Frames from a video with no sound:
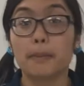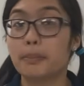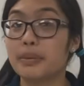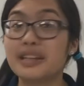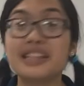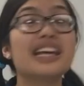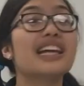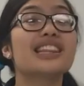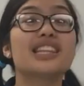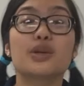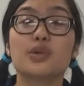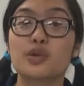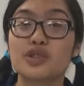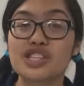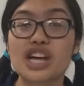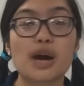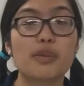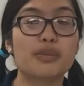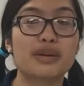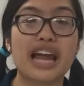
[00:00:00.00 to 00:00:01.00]
But nothing will
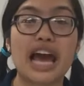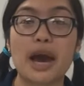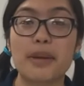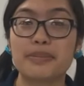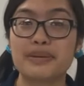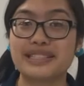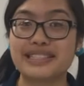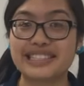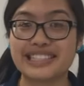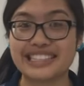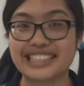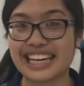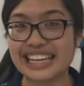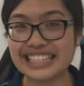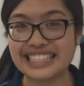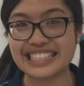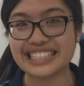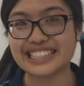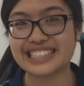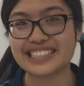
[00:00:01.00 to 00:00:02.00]
top what happened in
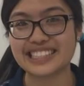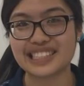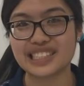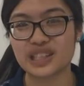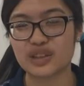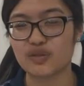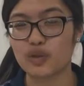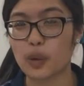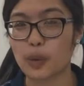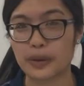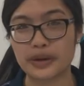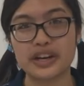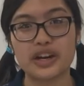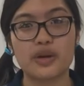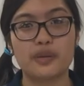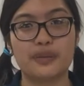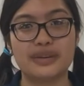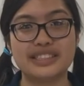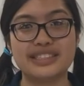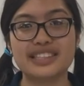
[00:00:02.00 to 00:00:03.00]
1964
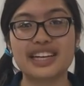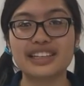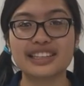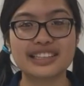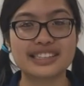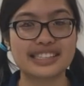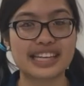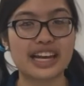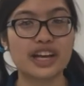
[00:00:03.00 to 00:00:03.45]
when Douglas